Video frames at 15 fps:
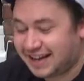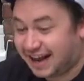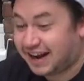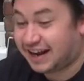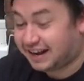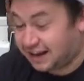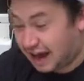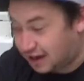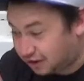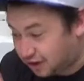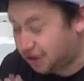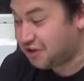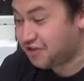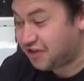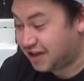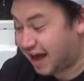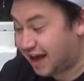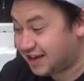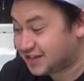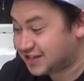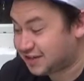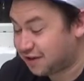and I cut the
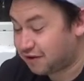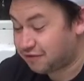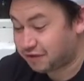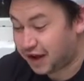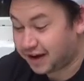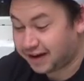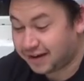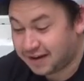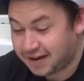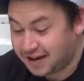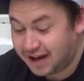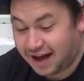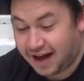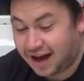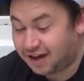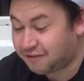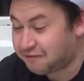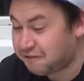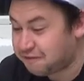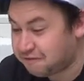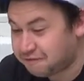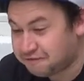cast off, and I had
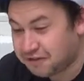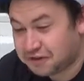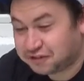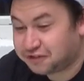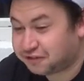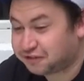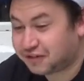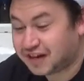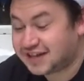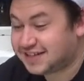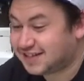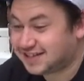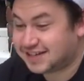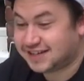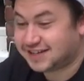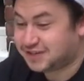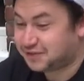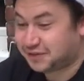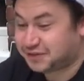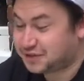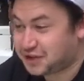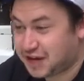full fight scenes
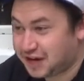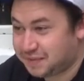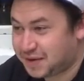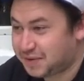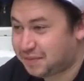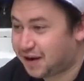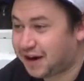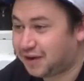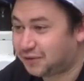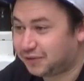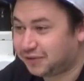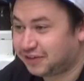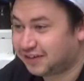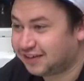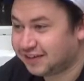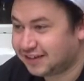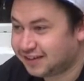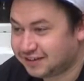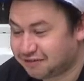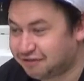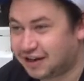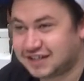with Jamie Brown,
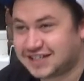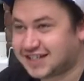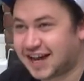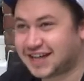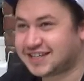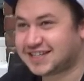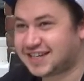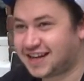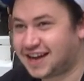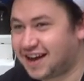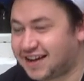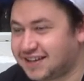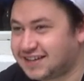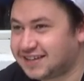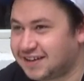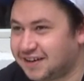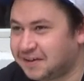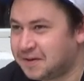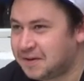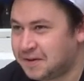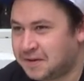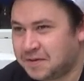fantastic actor,
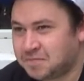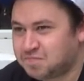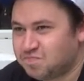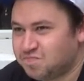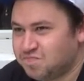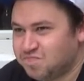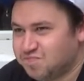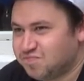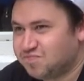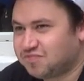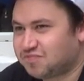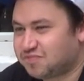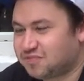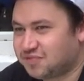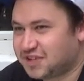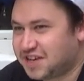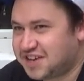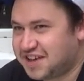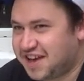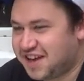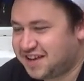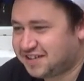and
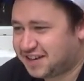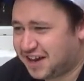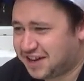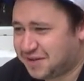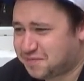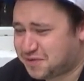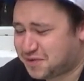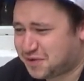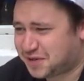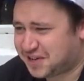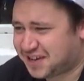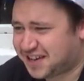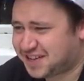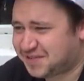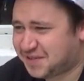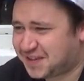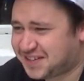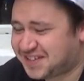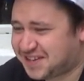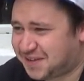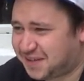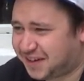I had a broken hand
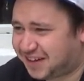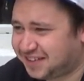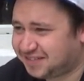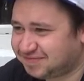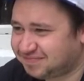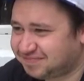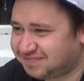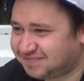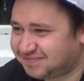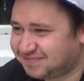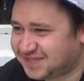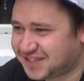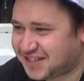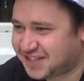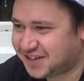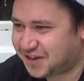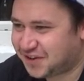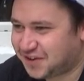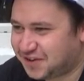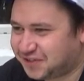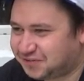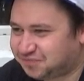whilst doing it.
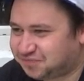So